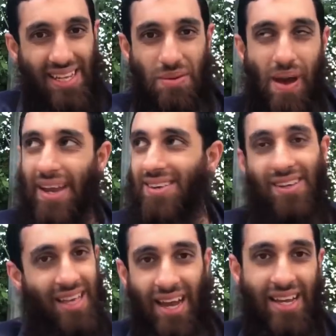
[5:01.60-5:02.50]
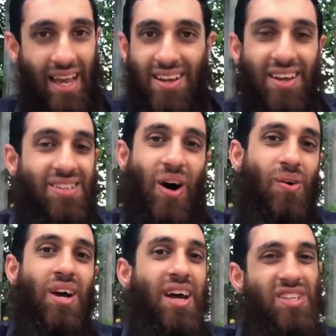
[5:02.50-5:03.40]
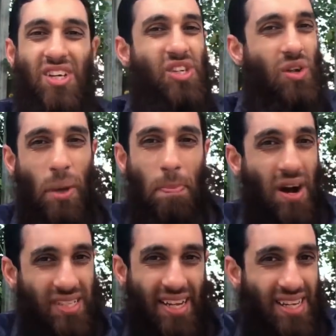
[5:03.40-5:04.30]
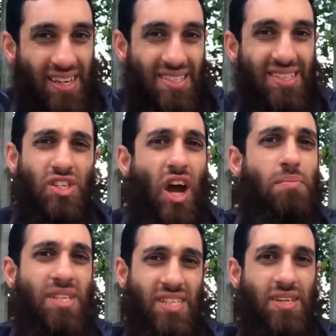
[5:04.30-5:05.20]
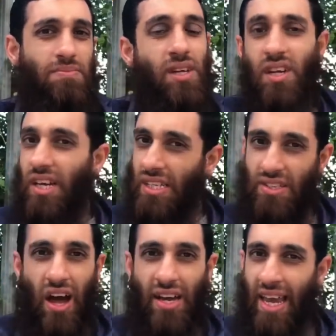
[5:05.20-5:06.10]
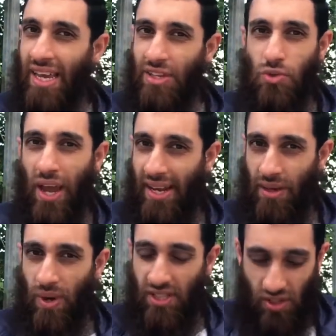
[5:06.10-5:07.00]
that you made yet again. So it just shows your box-headedness. Your dogmatism is not getting you anywhere,